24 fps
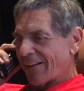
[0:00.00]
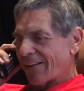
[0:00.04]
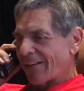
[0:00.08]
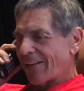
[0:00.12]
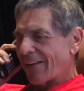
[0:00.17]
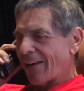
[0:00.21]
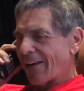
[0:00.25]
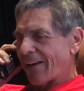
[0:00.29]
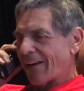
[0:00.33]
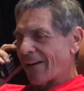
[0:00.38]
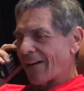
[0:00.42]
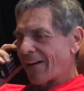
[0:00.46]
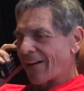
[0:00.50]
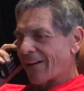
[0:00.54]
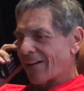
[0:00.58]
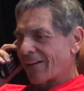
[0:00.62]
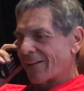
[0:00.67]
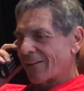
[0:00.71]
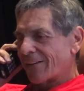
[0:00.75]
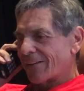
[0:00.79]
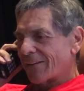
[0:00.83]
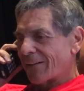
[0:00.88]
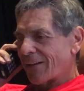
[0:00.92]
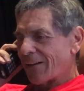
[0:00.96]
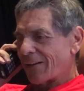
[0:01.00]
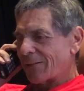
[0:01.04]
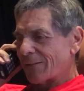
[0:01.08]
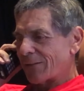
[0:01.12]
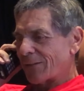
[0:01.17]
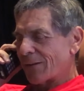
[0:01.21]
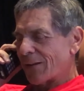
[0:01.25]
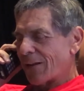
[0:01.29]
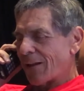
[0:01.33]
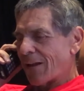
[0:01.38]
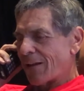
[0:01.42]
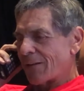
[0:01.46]
Yeah,
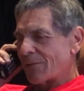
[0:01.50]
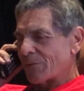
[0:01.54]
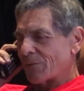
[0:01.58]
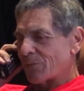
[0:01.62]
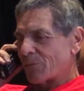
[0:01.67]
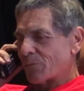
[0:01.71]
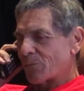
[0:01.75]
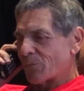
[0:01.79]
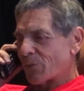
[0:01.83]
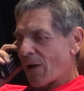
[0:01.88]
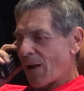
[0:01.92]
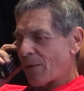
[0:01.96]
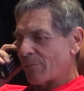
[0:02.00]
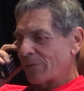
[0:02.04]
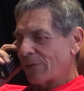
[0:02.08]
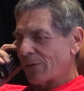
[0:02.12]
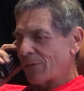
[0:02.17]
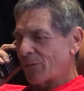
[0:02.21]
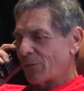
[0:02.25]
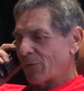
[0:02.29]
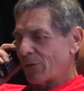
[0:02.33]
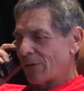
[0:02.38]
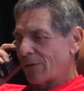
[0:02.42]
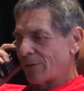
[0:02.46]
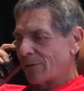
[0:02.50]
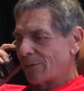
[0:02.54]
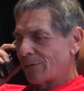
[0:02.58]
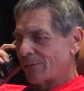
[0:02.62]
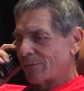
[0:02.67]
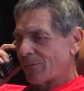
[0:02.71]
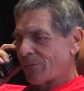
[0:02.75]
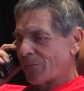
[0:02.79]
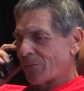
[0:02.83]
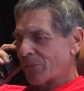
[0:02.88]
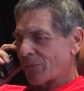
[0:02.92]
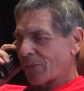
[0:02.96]
it, it probably
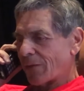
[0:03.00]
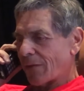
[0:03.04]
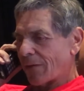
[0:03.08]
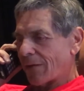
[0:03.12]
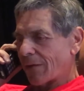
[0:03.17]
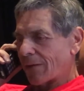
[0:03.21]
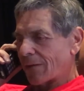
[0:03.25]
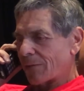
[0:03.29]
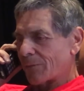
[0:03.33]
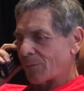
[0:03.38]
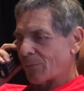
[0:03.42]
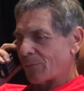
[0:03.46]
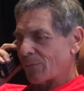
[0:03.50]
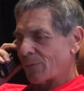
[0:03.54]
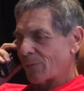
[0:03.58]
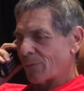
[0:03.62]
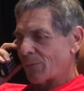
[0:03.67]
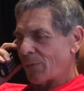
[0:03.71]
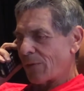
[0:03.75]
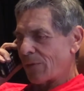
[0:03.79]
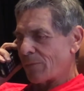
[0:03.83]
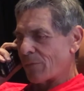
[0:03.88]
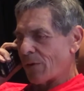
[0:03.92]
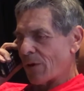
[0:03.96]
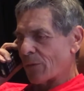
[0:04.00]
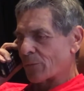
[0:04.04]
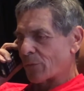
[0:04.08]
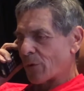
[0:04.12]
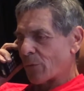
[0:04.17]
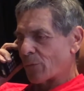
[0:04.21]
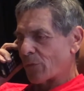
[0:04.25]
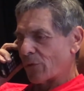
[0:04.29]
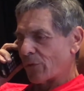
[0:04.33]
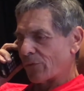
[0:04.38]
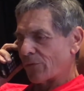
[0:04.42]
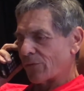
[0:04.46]
will uh, be
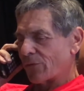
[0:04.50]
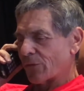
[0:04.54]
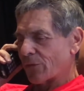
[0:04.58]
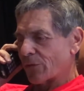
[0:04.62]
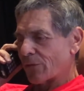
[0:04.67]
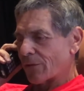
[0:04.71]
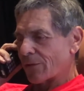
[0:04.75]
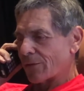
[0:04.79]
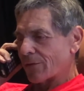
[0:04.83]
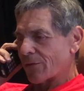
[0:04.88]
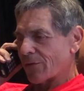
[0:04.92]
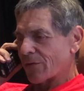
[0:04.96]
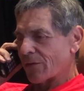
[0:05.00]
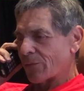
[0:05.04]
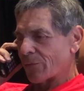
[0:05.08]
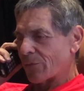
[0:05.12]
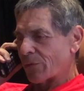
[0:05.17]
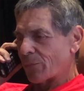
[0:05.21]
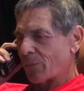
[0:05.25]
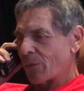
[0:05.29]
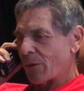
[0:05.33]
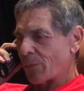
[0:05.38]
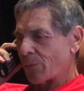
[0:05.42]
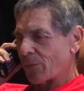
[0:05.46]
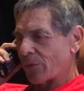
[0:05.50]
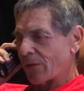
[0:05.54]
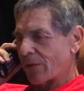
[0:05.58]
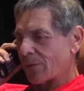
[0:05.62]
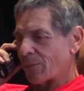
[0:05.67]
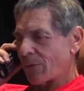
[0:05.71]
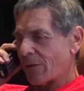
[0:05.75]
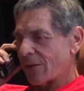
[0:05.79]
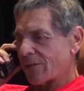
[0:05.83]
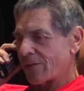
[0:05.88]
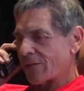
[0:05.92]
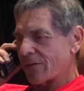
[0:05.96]
memorable for some of the people
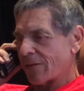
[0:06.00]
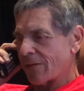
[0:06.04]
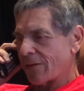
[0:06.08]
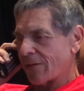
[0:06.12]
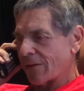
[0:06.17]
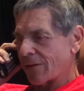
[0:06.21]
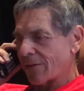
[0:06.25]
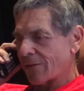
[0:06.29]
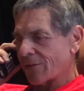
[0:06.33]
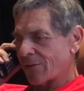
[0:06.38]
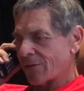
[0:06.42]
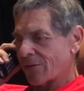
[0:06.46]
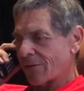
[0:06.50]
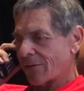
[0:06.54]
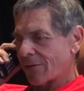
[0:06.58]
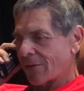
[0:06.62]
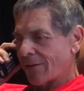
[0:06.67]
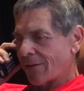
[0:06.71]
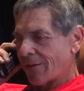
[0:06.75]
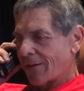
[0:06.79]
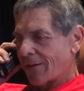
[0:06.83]
that may see us.